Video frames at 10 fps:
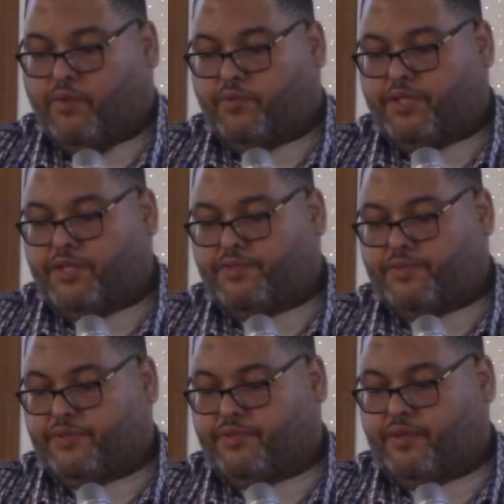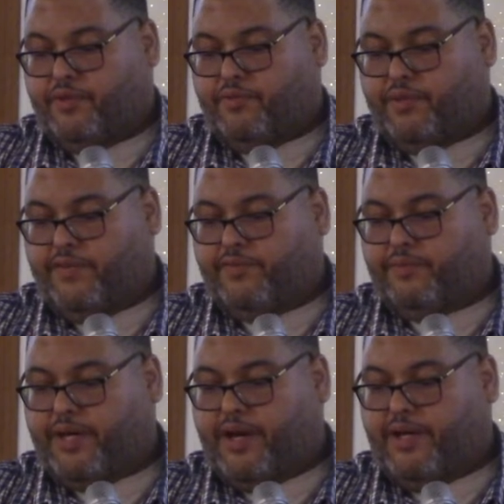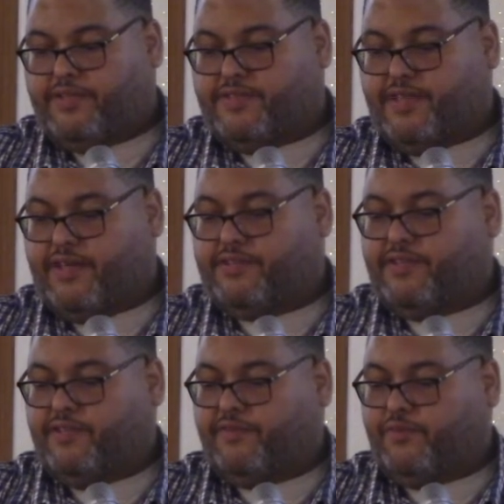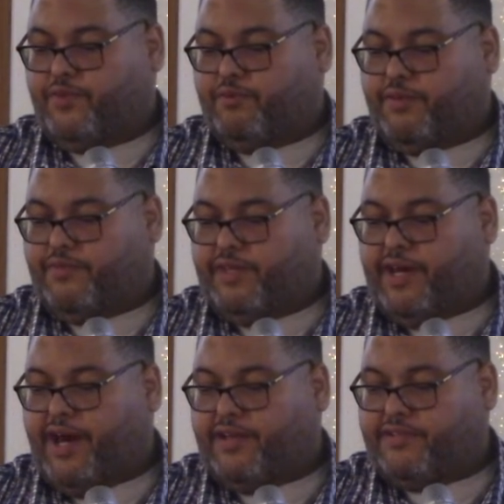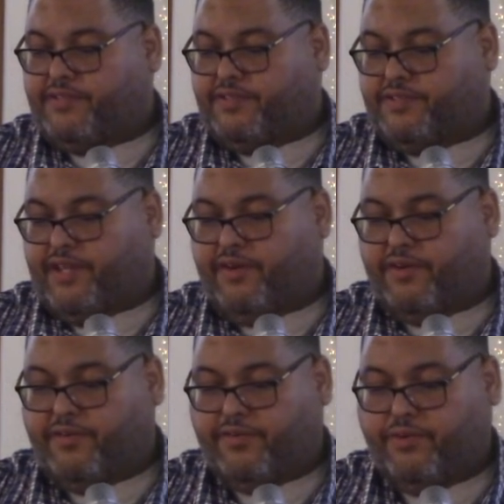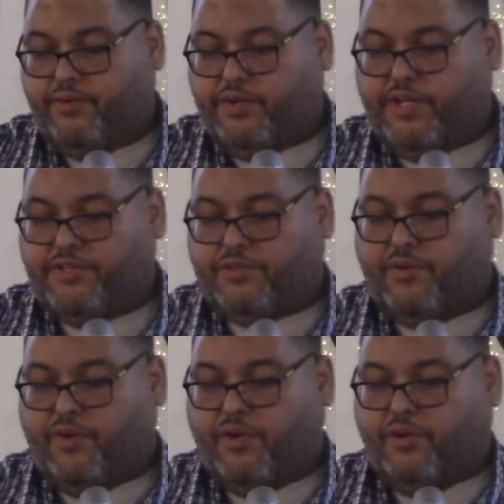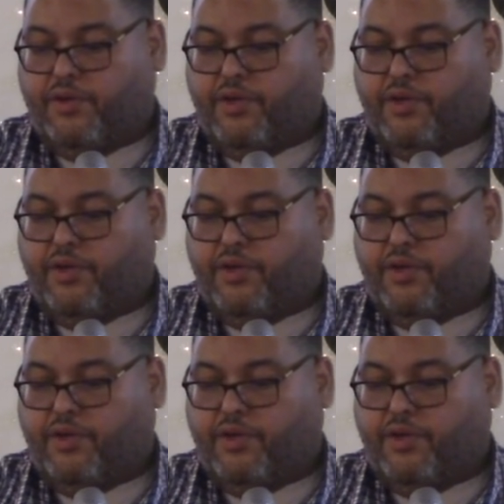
When Israel turned away from God, sex in the form of the goddess Ashtoreth or Ishtar